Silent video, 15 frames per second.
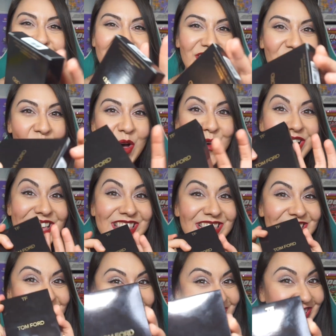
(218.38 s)
So
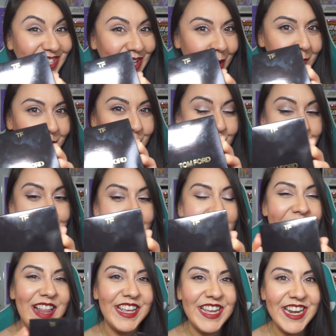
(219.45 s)
this Tom Ford
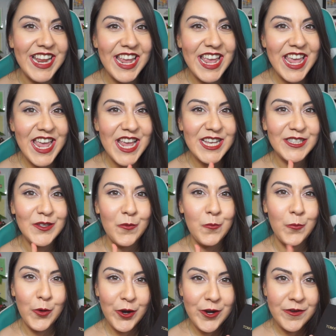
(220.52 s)
palette is
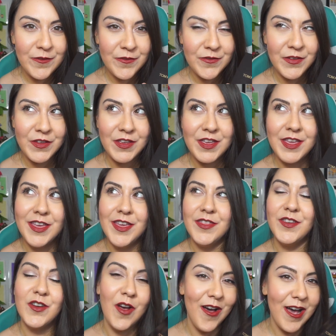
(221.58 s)
worth
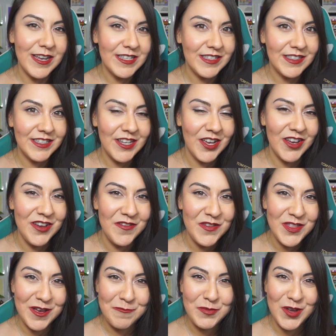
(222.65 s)
the cost
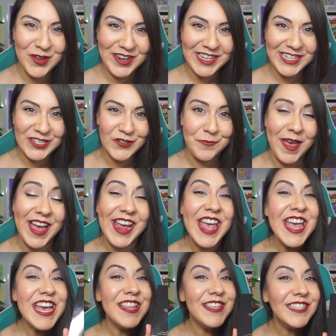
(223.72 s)
of the Beautylish bag.
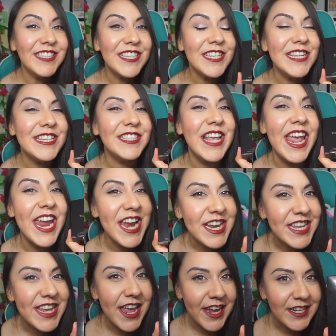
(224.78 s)
This is
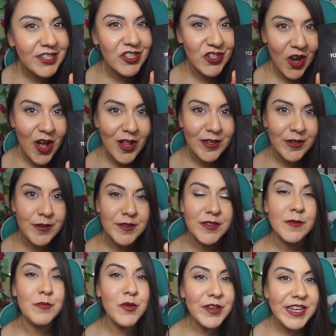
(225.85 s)
$88.
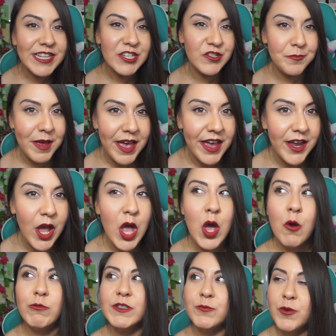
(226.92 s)
The Beautylish bag
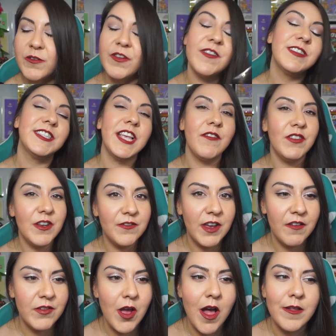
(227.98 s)
was worth
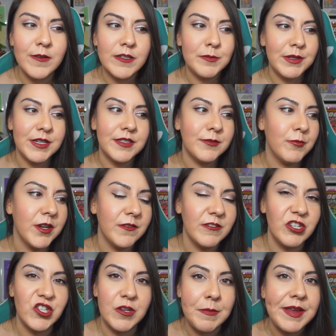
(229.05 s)
$75 plus
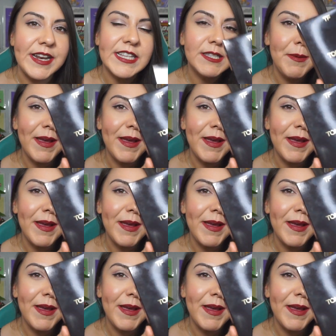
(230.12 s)
whatever shipping. It's